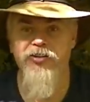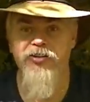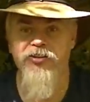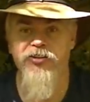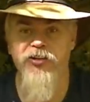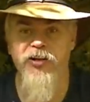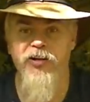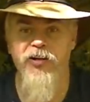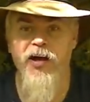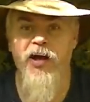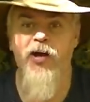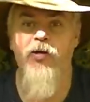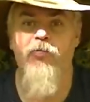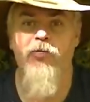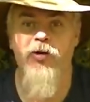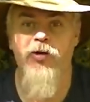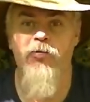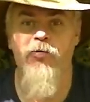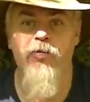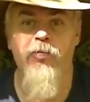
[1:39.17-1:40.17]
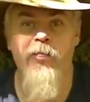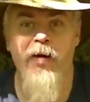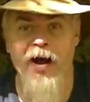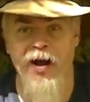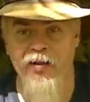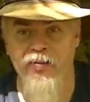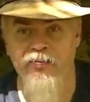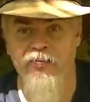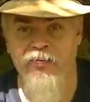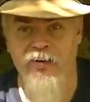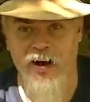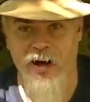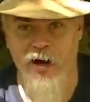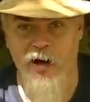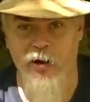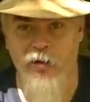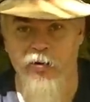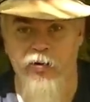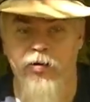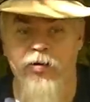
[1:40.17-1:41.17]
to sit down when you were by the
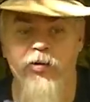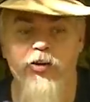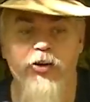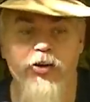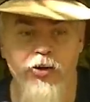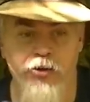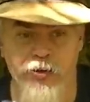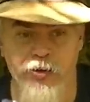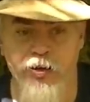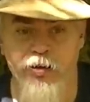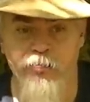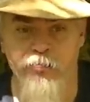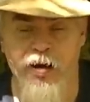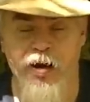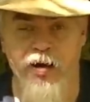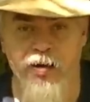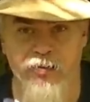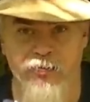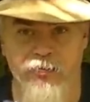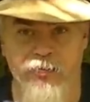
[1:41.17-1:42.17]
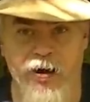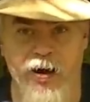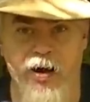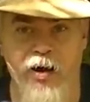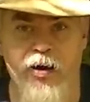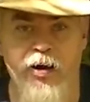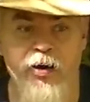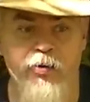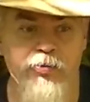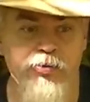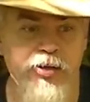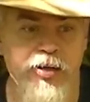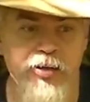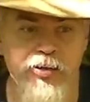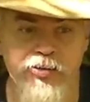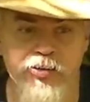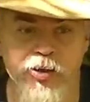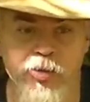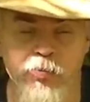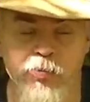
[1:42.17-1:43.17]
fire, cooking by the fire. It was
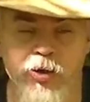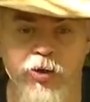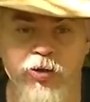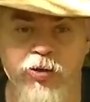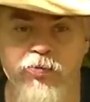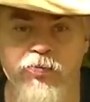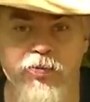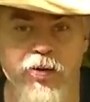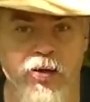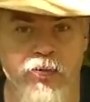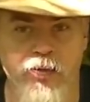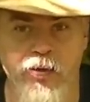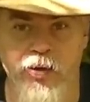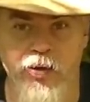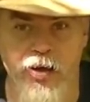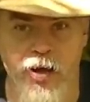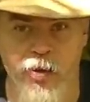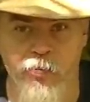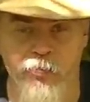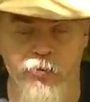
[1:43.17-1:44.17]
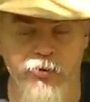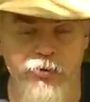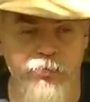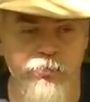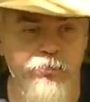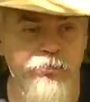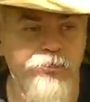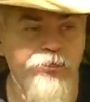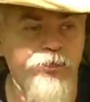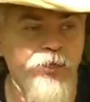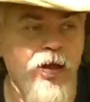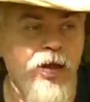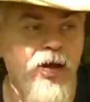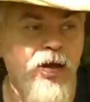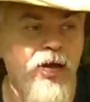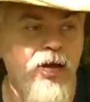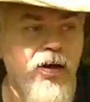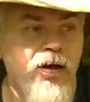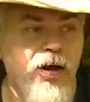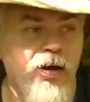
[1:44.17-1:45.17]
easy to move, nothing cumbersome.
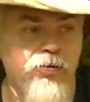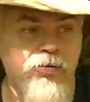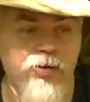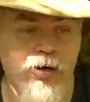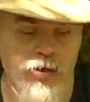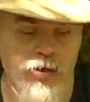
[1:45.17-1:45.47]
It was